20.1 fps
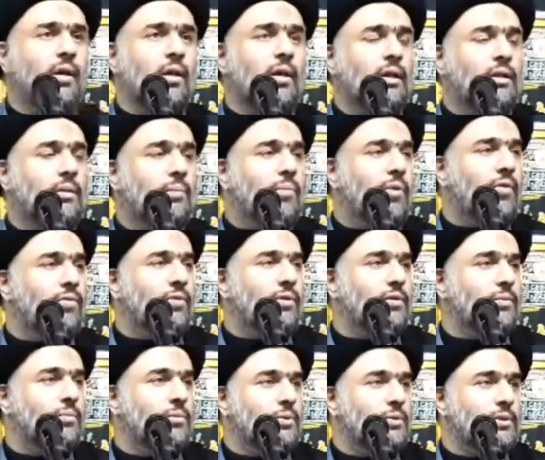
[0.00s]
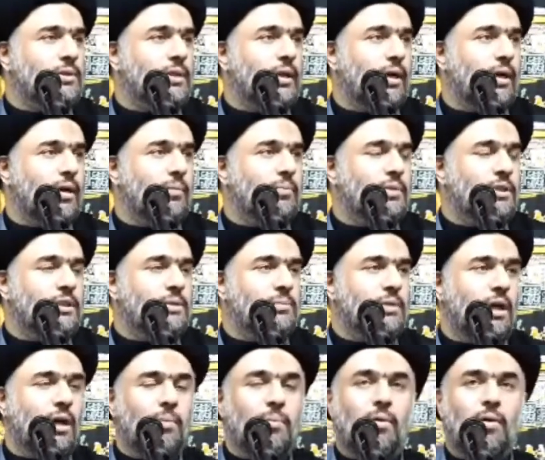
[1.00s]
that the Prophet Musa, peace be
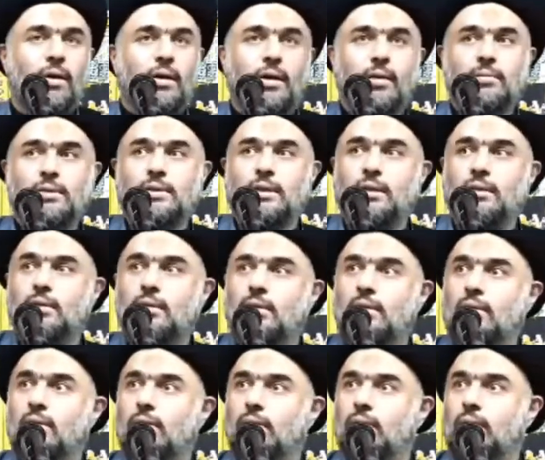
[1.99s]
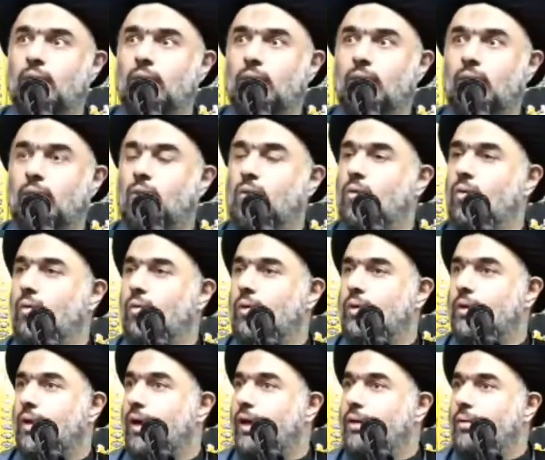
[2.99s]
upon him, said, Oh
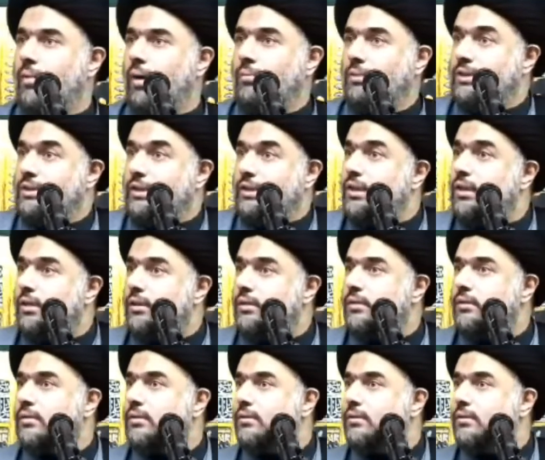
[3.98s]
Lord, I'm scared.